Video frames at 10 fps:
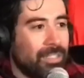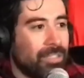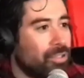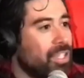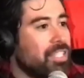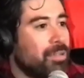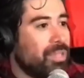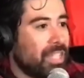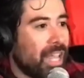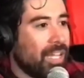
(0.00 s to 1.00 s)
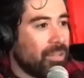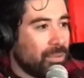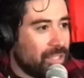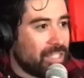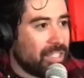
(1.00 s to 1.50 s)
you know, shake somebody's hand who's
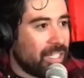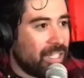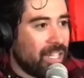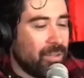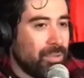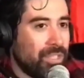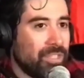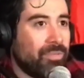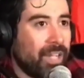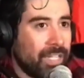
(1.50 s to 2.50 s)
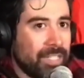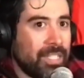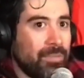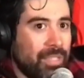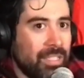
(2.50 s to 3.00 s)
just like that, who just finds
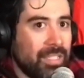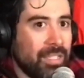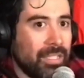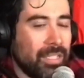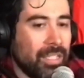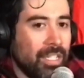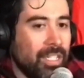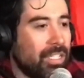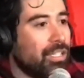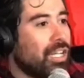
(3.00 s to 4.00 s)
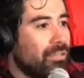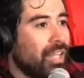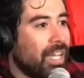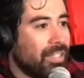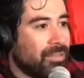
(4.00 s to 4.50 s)
something to love
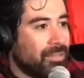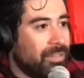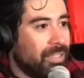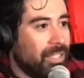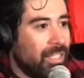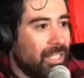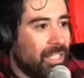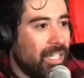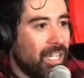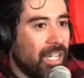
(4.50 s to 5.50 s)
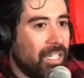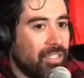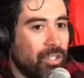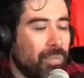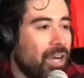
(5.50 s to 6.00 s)
life,
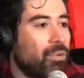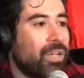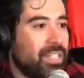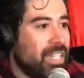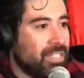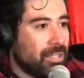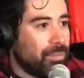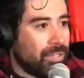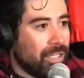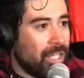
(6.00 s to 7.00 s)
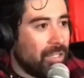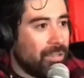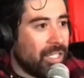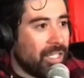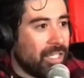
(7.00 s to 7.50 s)
no matter where it takes them, you know.
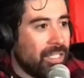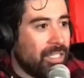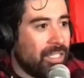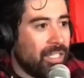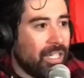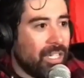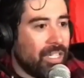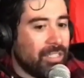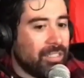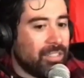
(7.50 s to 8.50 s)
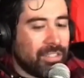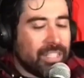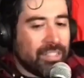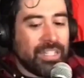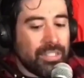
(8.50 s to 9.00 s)
And
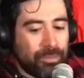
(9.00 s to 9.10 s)
these